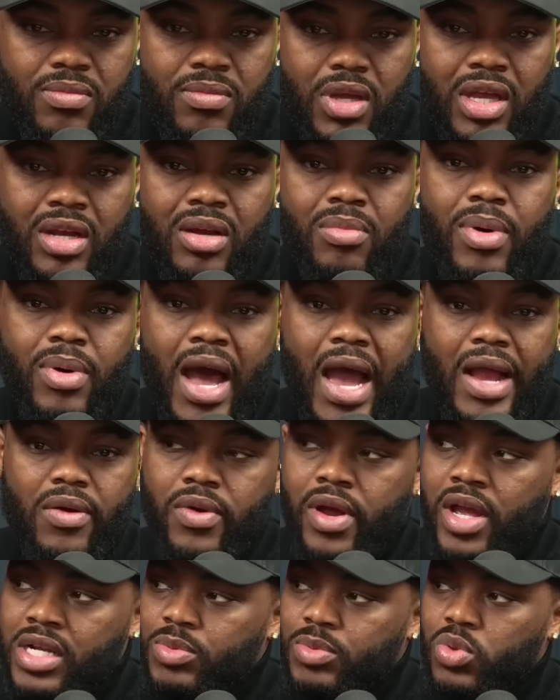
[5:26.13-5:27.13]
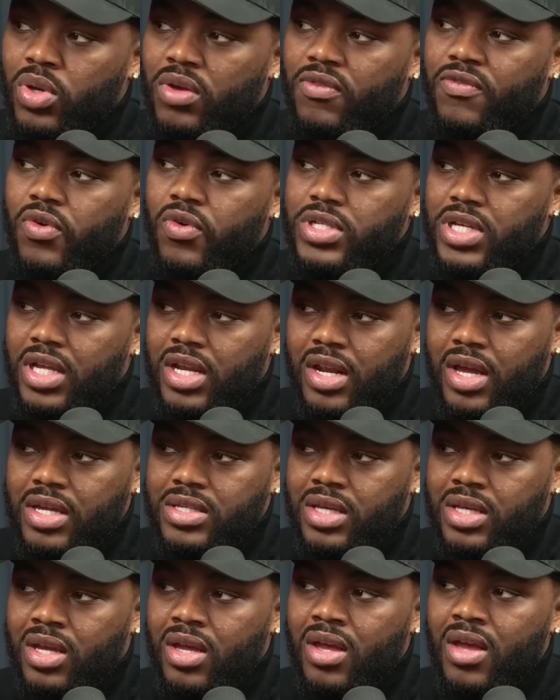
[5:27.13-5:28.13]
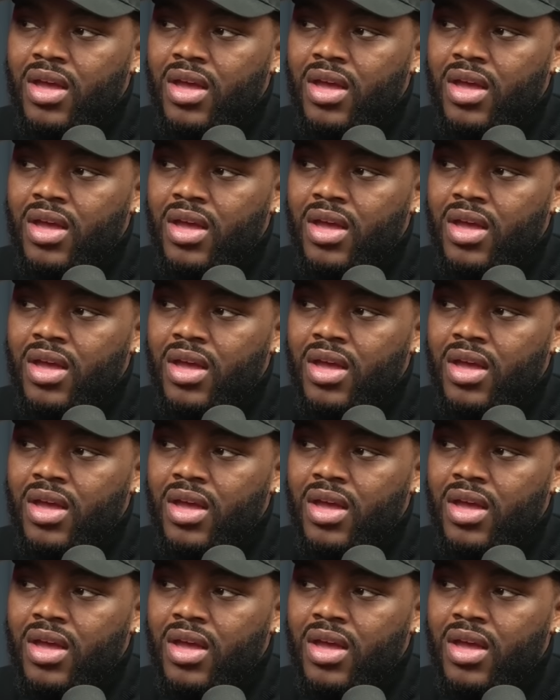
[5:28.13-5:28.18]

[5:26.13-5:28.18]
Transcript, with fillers: in the buy range between 14 and 18,